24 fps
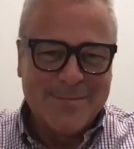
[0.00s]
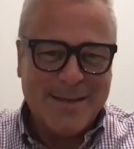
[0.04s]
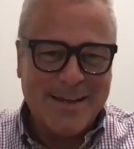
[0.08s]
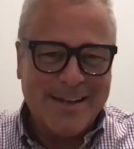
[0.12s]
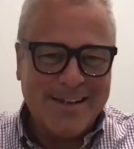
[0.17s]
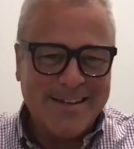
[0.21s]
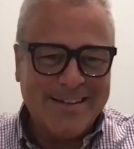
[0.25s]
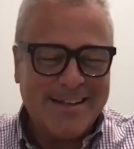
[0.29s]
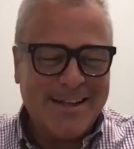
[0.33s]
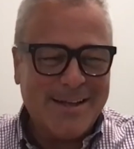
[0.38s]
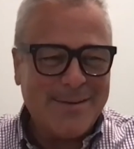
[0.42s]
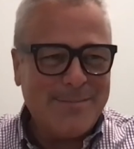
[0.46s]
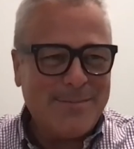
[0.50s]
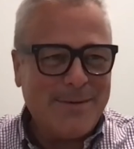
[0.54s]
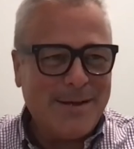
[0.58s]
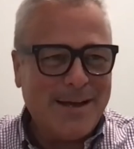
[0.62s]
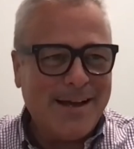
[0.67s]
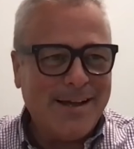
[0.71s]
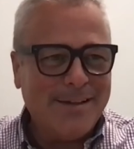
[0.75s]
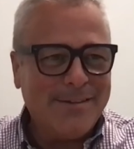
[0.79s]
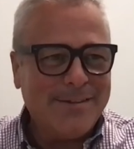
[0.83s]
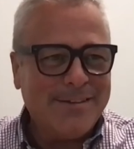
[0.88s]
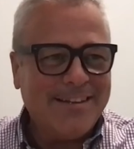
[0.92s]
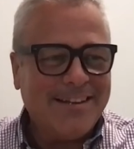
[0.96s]
abandoned that
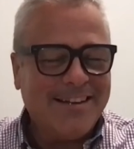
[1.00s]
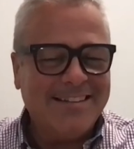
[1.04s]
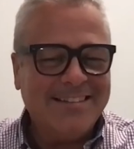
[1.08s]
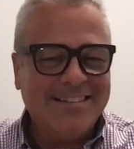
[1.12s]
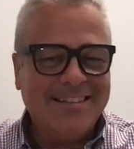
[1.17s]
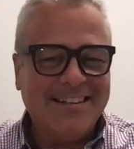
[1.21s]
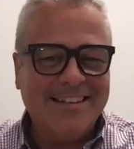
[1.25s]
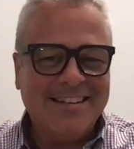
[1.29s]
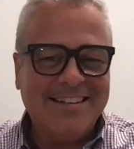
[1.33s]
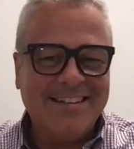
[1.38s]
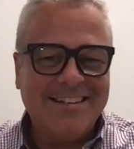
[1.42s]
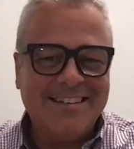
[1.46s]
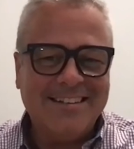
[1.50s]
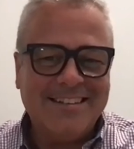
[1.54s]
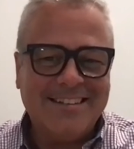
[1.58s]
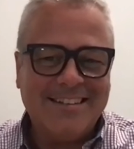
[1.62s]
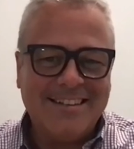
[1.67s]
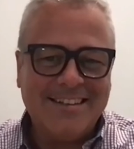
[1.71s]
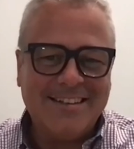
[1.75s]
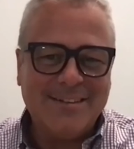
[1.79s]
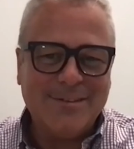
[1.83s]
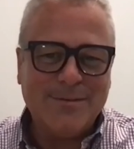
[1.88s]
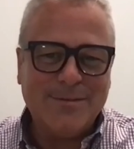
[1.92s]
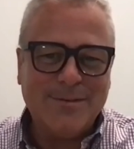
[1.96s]
path. And then
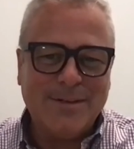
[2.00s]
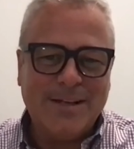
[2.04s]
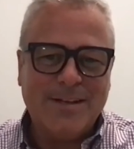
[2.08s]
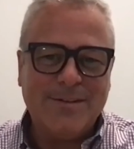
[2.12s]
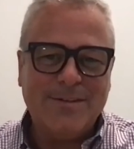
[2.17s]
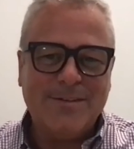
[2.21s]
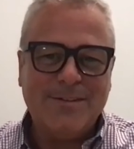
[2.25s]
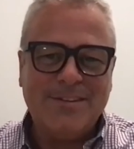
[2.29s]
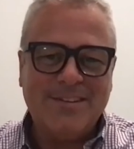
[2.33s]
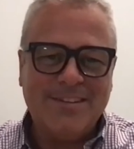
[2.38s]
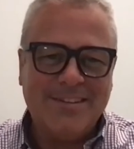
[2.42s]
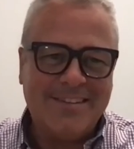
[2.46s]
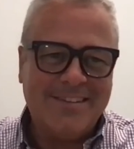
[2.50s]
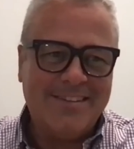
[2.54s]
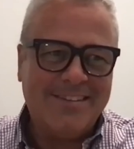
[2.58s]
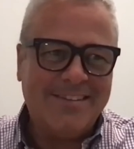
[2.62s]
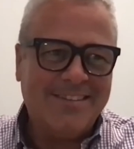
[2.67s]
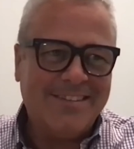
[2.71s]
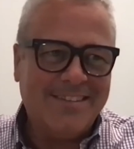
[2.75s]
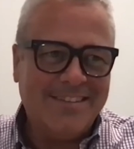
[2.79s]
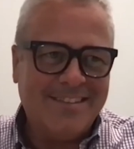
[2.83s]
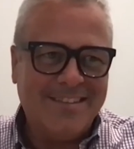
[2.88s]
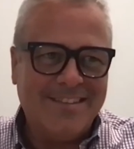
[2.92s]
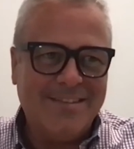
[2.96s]
uh, and
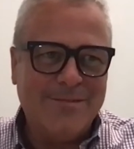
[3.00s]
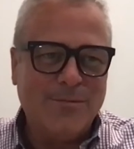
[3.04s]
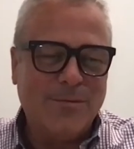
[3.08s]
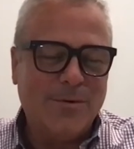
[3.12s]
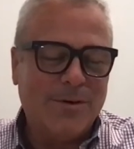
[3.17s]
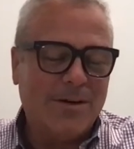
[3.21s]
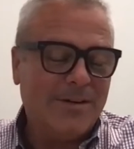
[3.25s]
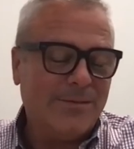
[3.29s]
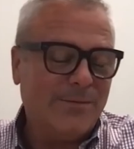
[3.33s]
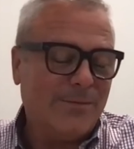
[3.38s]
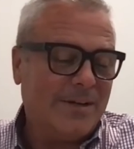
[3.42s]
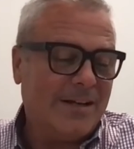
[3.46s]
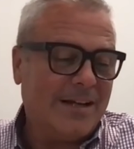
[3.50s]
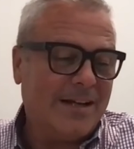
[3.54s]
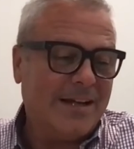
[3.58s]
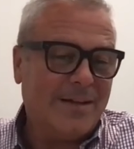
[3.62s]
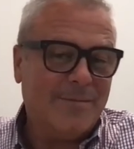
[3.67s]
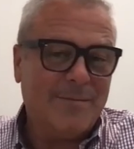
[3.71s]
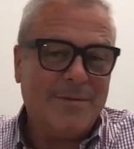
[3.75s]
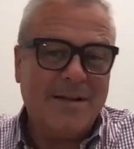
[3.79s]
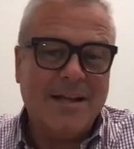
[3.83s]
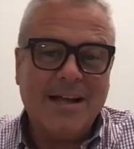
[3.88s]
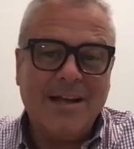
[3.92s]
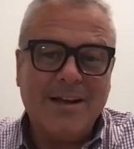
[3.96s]
where, what I
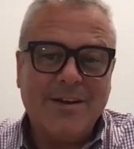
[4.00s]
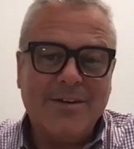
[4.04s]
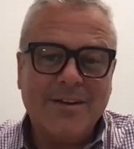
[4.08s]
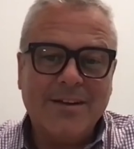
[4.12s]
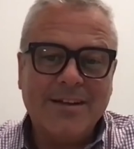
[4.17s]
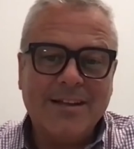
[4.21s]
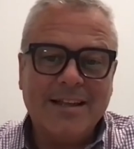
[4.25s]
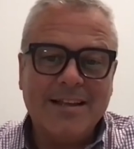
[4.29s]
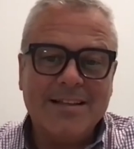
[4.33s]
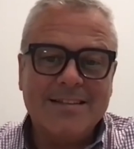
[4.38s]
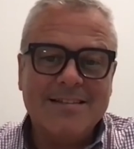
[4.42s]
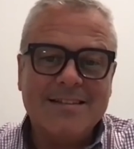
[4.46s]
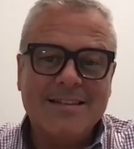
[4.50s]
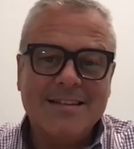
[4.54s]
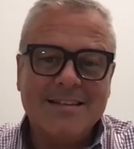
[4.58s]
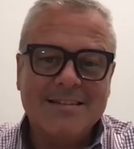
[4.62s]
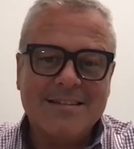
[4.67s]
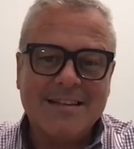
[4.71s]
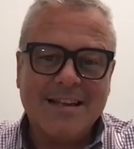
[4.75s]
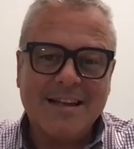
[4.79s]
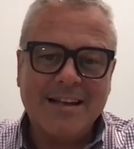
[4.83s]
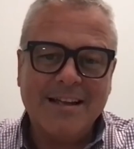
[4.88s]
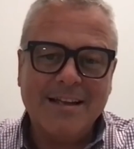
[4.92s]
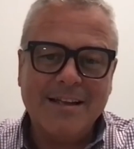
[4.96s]
am now, I guess, is
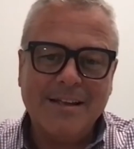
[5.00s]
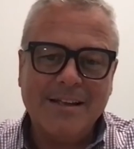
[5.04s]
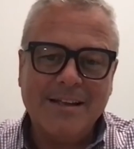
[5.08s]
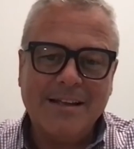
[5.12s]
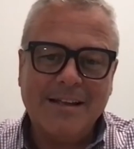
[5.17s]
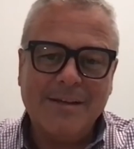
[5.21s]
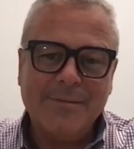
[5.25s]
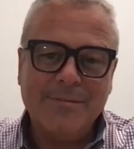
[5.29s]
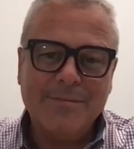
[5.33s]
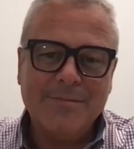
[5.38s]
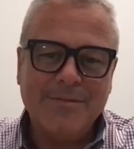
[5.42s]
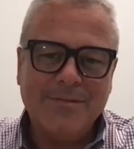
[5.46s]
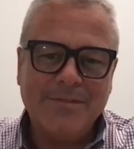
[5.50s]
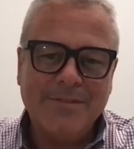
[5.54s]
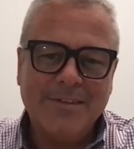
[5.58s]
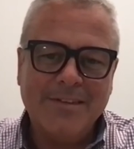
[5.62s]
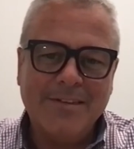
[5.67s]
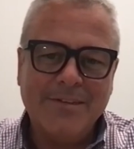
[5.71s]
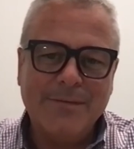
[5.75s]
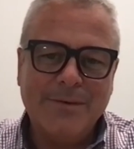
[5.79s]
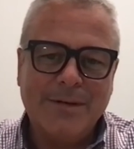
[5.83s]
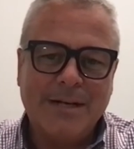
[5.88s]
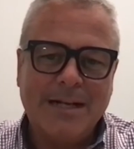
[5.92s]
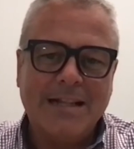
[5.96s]
I am
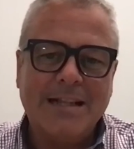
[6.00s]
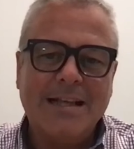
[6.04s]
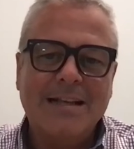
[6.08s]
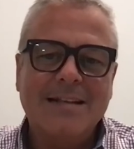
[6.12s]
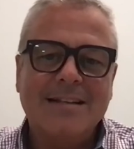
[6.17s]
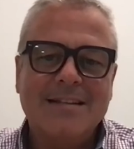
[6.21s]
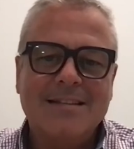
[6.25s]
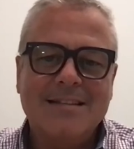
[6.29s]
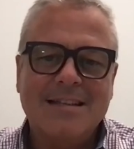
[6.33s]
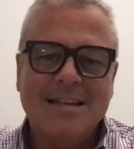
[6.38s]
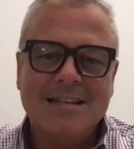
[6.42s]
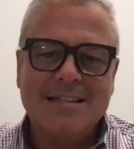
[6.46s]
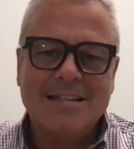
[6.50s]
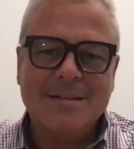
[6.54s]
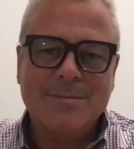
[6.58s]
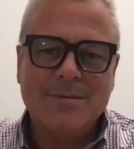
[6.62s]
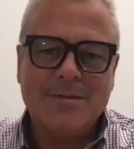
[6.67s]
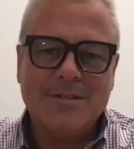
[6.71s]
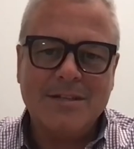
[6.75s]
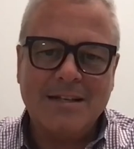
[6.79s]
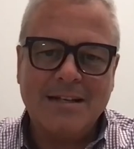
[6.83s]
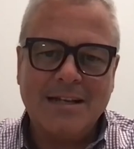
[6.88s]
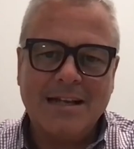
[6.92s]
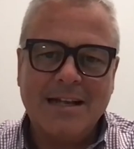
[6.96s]
what I like to say is I'm
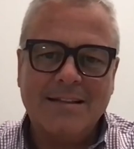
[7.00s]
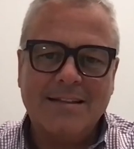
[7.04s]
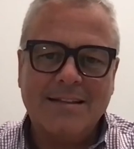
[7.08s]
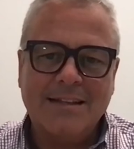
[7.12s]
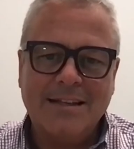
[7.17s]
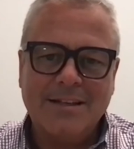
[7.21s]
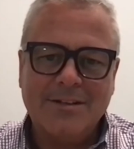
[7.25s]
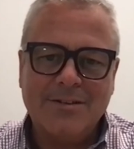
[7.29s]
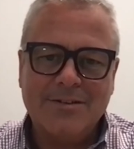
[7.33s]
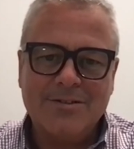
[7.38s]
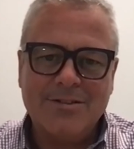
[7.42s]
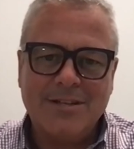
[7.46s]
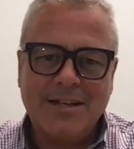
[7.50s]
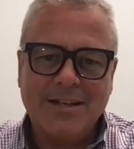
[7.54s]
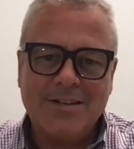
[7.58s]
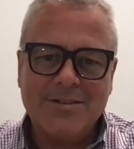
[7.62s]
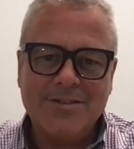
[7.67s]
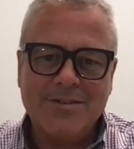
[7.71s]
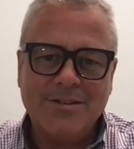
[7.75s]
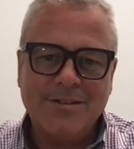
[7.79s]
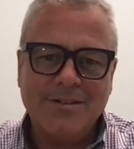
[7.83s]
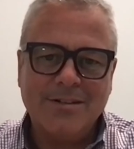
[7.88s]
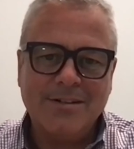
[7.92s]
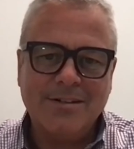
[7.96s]
sitting at the
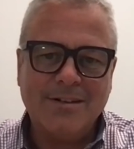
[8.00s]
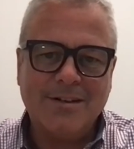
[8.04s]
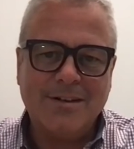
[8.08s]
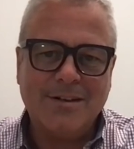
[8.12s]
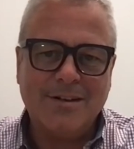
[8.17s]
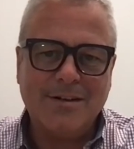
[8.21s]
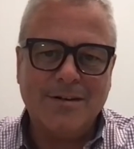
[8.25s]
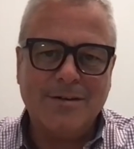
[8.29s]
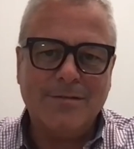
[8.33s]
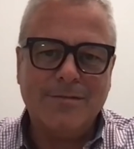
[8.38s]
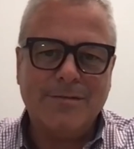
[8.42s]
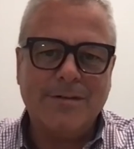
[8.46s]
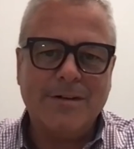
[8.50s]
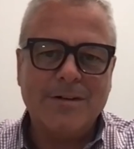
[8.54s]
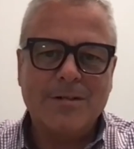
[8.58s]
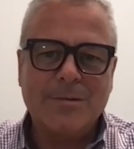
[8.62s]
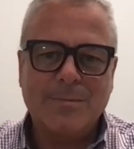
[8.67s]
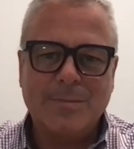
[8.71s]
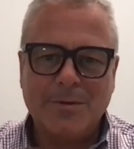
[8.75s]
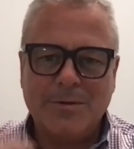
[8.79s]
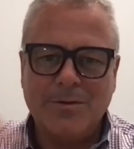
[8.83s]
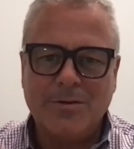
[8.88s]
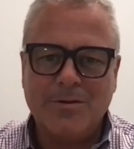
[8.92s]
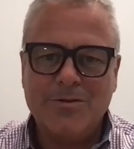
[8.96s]
intersection of
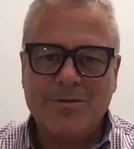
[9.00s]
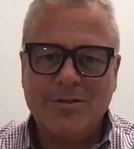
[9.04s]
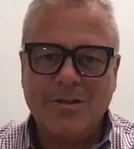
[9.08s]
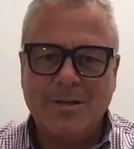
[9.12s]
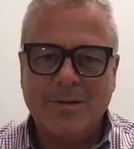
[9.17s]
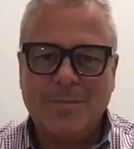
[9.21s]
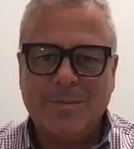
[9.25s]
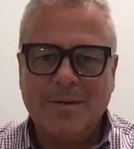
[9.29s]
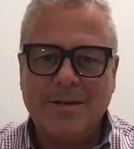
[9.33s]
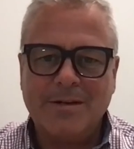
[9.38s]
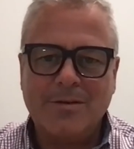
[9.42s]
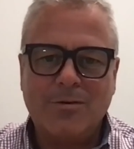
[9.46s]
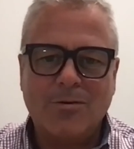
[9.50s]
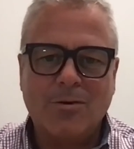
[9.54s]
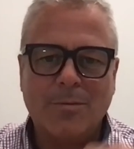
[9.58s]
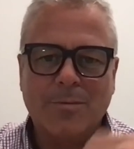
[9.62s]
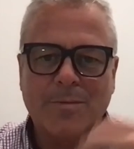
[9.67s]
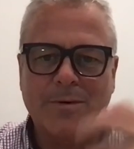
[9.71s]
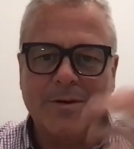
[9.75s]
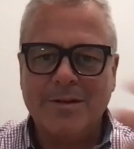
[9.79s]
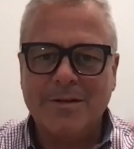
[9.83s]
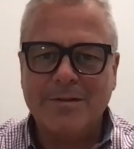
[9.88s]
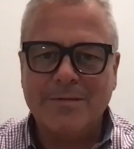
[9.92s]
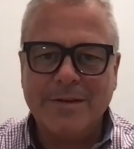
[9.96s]
entrepreneurship and
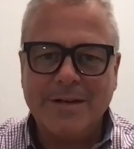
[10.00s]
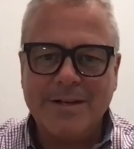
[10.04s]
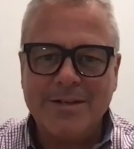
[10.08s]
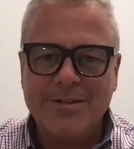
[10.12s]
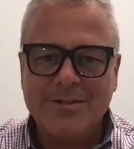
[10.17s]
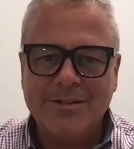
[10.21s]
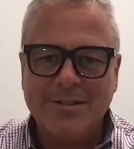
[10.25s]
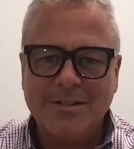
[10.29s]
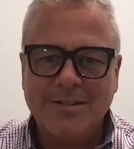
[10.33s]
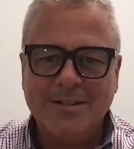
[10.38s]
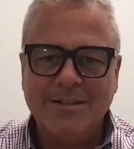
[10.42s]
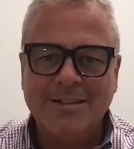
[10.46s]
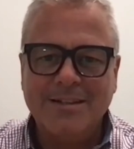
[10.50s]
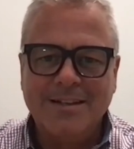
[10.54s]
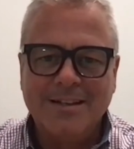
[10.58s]
corporate innovation,